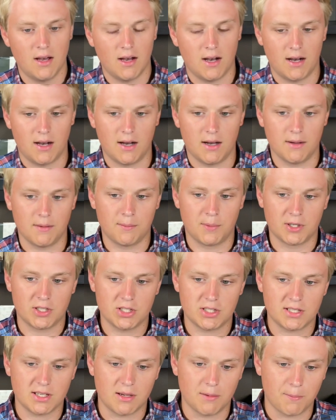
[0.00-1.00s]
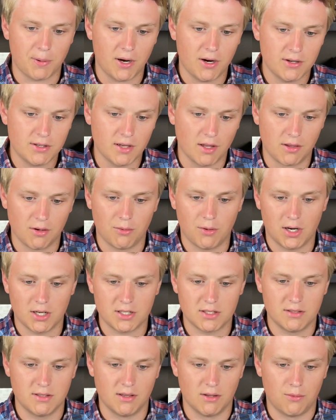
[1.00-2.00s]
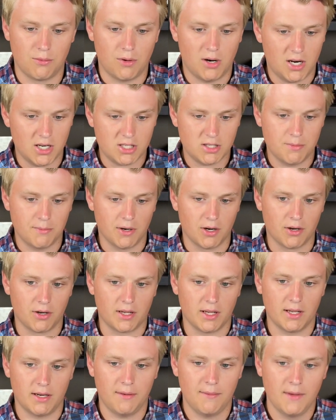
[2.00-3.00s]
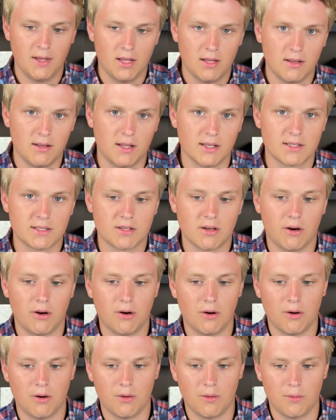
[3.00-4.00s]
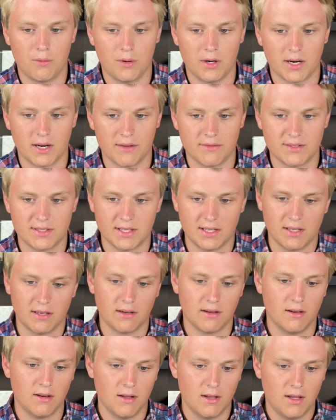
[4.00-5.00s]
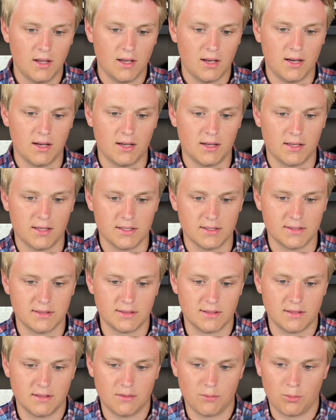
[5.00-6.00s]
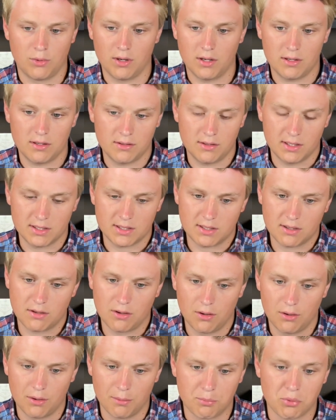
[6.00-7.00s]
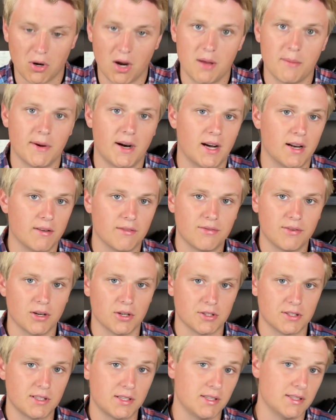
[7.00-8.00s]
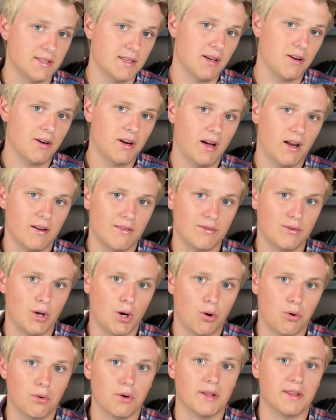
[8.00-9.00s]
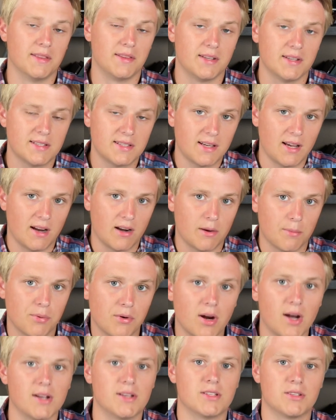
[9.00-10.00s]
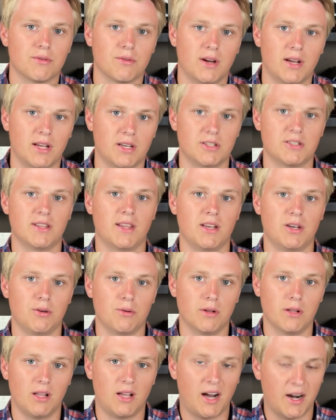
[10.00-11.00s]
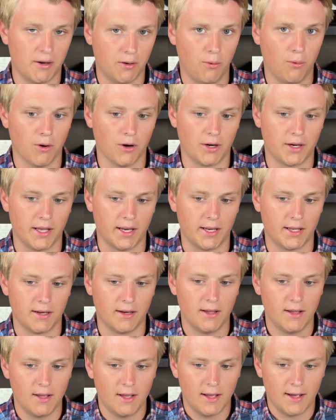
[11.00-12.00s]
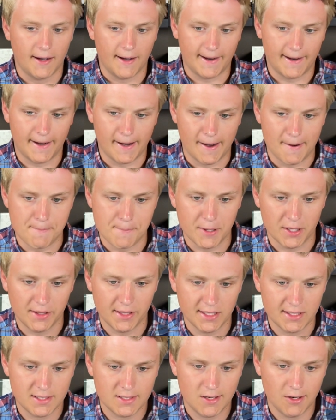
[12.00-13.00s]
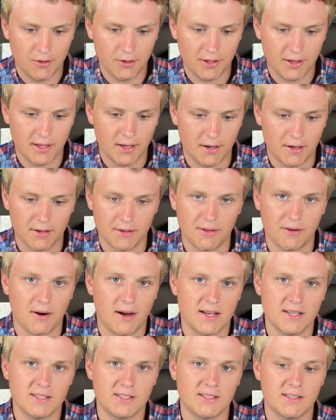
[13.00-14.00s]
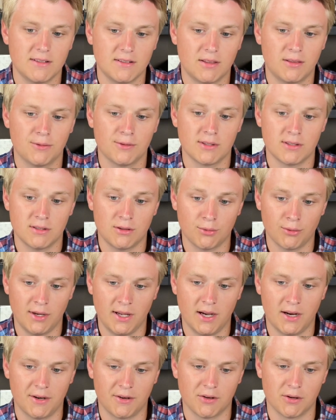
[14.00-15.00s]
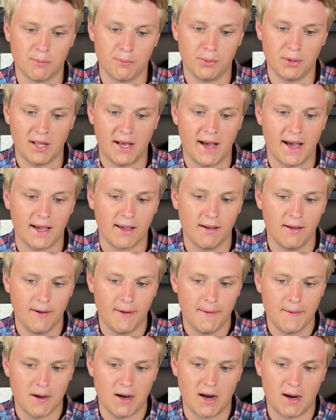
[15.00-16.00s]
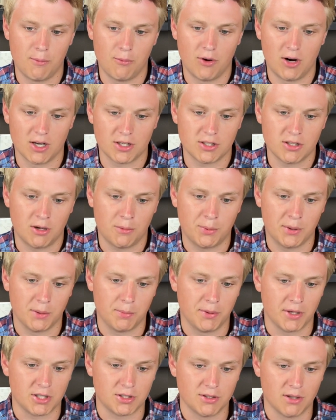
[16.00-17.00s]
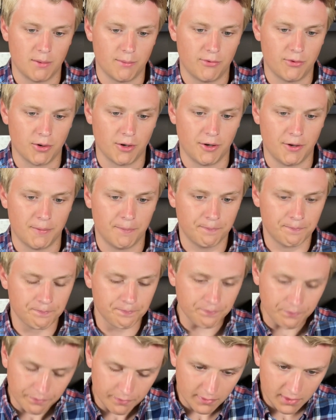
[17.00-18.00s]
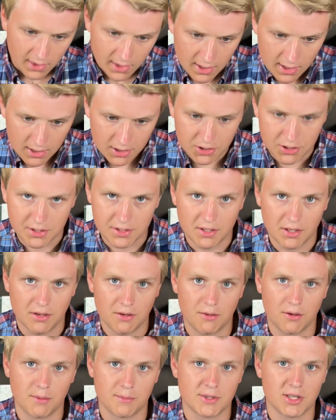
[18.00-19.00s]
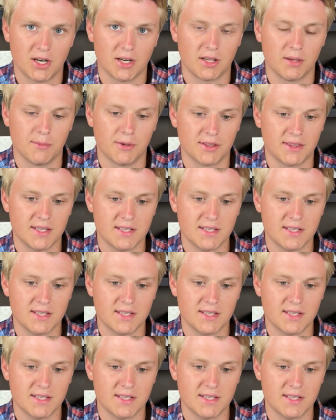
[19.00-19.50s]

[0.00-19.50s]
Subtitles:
But just to compare it to other watches in the watch market, let's go, one I've seen let's go to Bremont first, because they're kind of known in this kind of price range. They do a lot of work in it. But let's go to their S300 Black watch, and I'll put a picture up for you just so you know what I'm talking about.